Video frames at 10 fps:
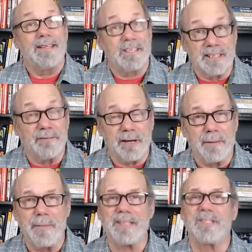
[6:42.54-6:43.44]
delivering
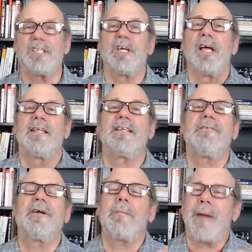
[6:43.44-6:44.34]
a message,
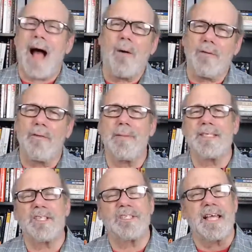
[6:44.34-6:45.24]
delivering a powerful
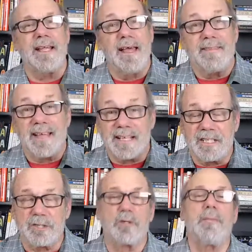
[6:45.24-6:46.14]
message that that
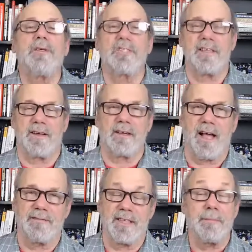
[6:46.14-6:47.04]
contributes to their
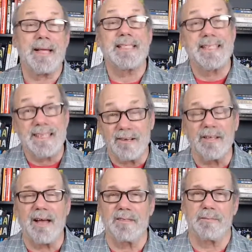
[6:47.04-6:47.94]
lives, that makes their
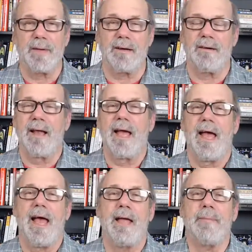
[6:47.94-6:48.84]
lives better,
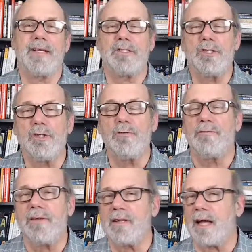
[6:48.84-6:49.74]
and makes you
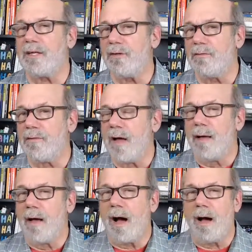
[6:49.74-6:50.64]
feel like you've
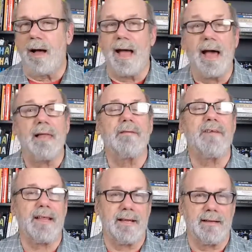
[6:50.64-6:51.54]
uh,
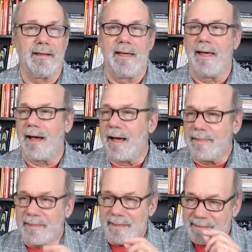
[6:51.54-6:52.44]
elevated
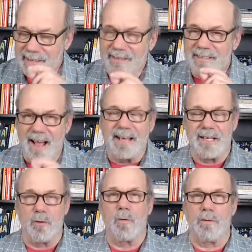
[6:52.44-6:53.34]
the little tiny
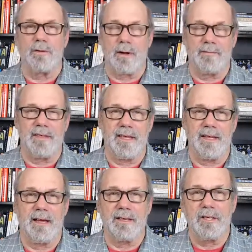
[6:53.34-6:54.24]
corner of
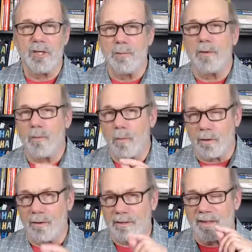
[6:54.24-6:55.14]
the human
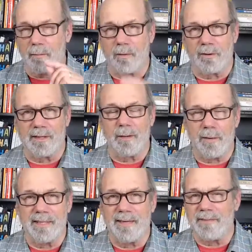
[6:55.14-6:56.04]
world that we're
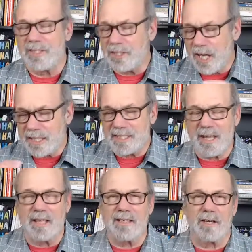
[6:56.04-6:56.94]
we live in just
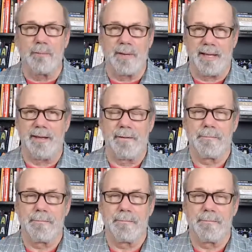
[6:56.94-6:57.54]
a little bit.